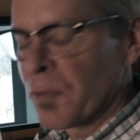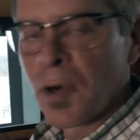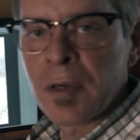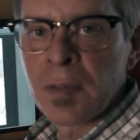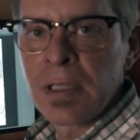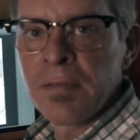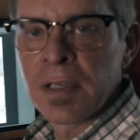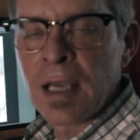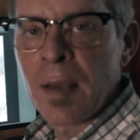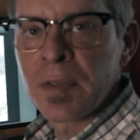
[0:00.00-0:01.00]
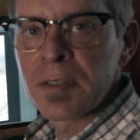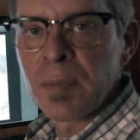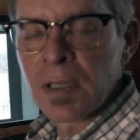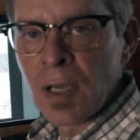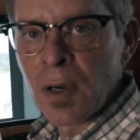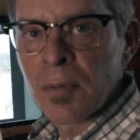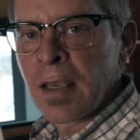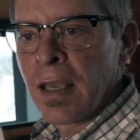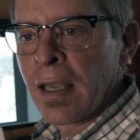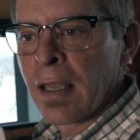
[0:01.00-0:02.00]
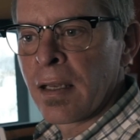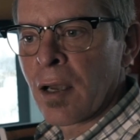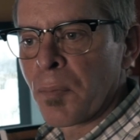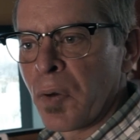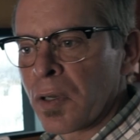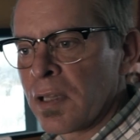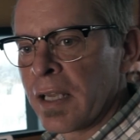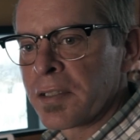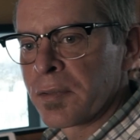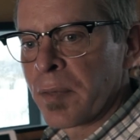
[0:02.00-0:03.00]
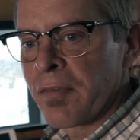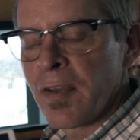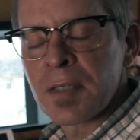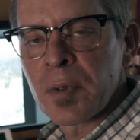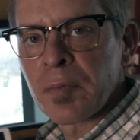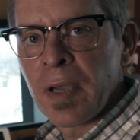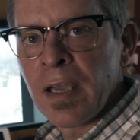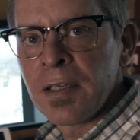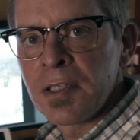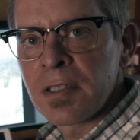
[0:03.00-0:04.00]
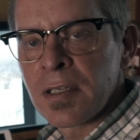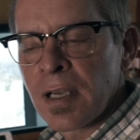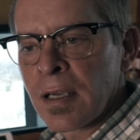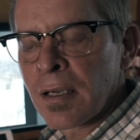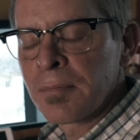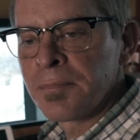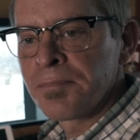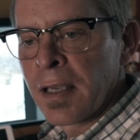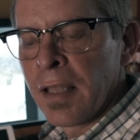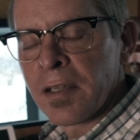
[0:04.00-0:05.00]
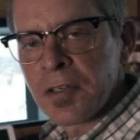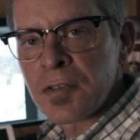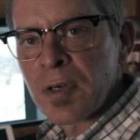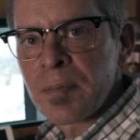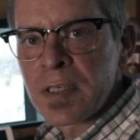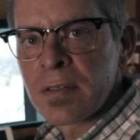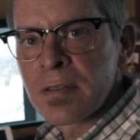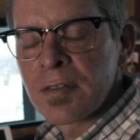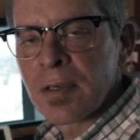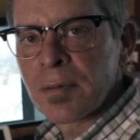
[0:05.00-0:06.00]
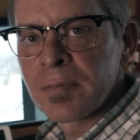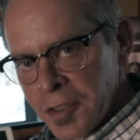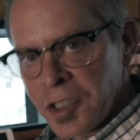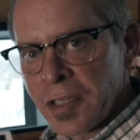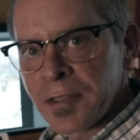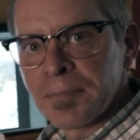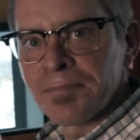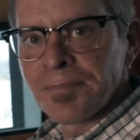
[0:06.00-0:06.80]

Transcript: welcome to leave the comments below, and I'll put a link to my Facebook page in the description. So, cheers.